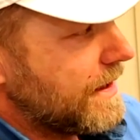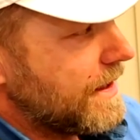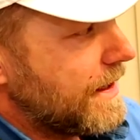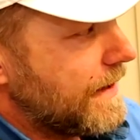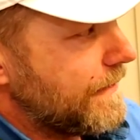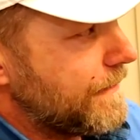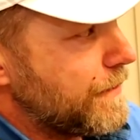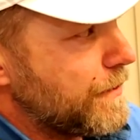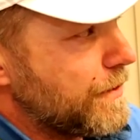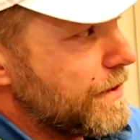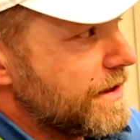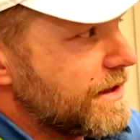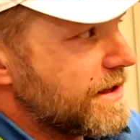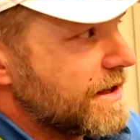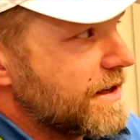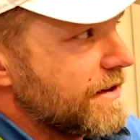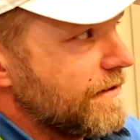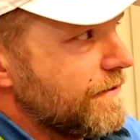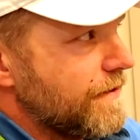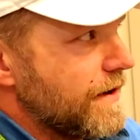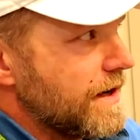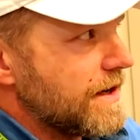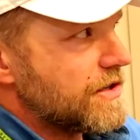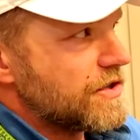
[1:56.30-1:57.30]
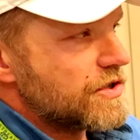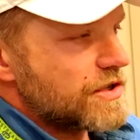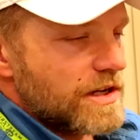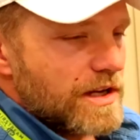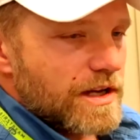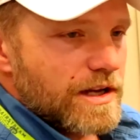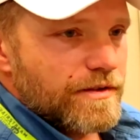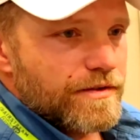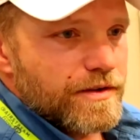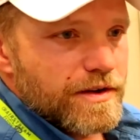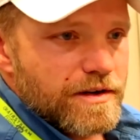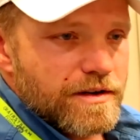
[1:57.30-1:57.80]
If you get the convection
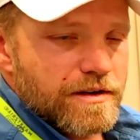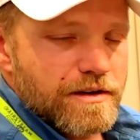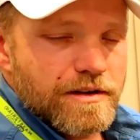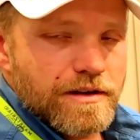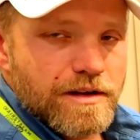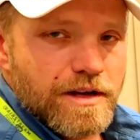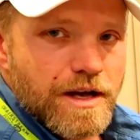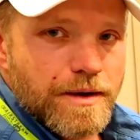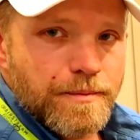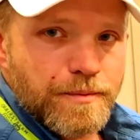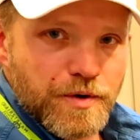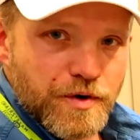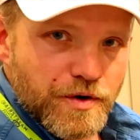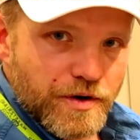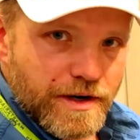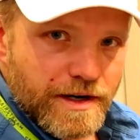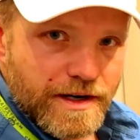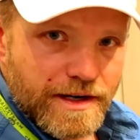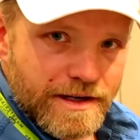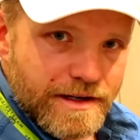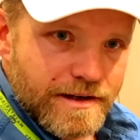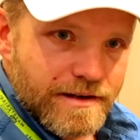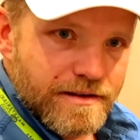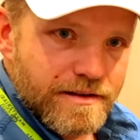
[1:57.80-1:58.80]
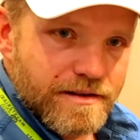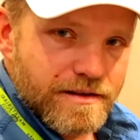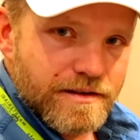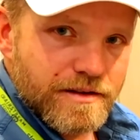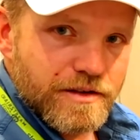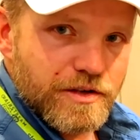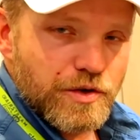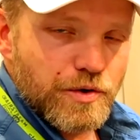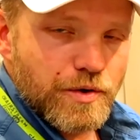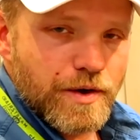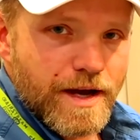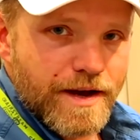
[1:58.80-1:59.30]
oven upgrade,
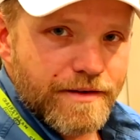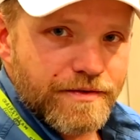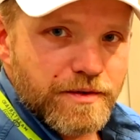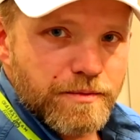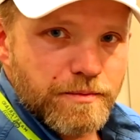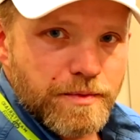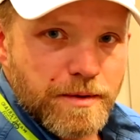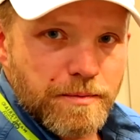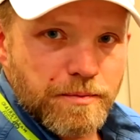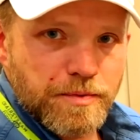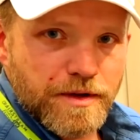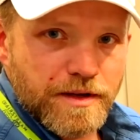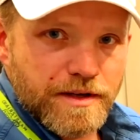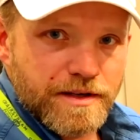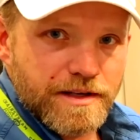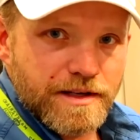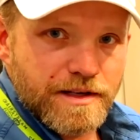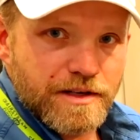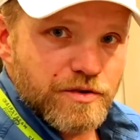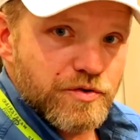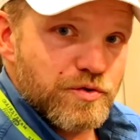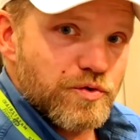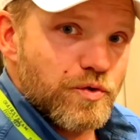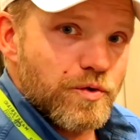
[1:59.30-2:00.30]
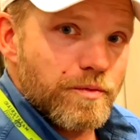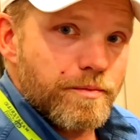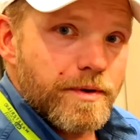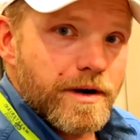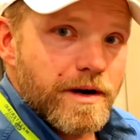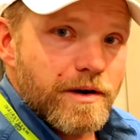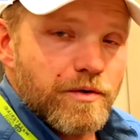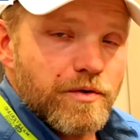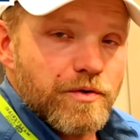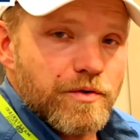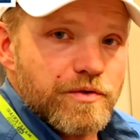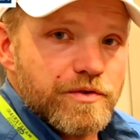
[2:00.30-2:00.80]
you have to be plugged into shore
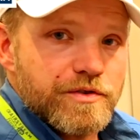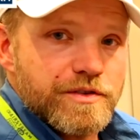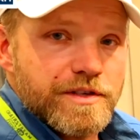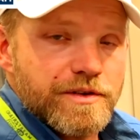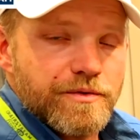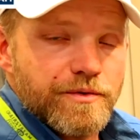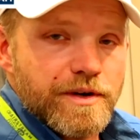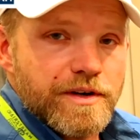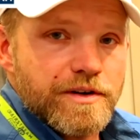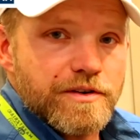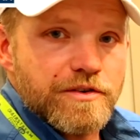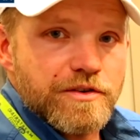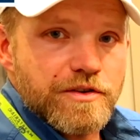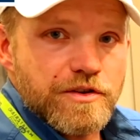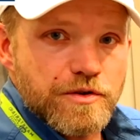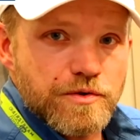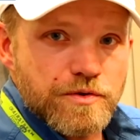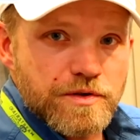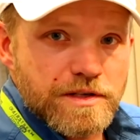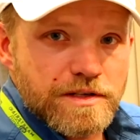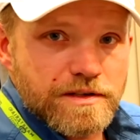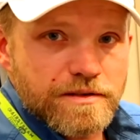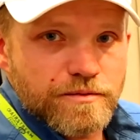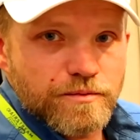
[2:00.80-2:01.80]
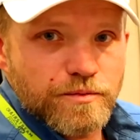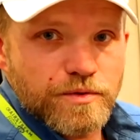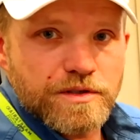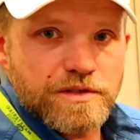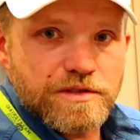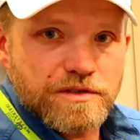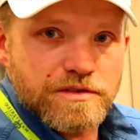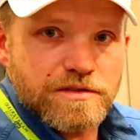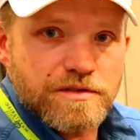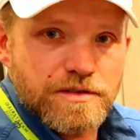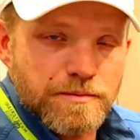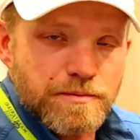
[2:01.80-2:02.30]
power or generator to use it, which
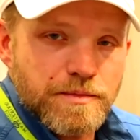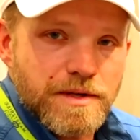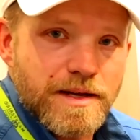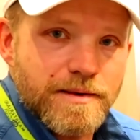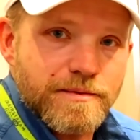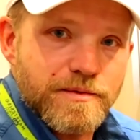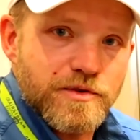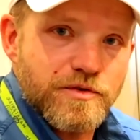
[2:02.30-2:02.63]
is sometimes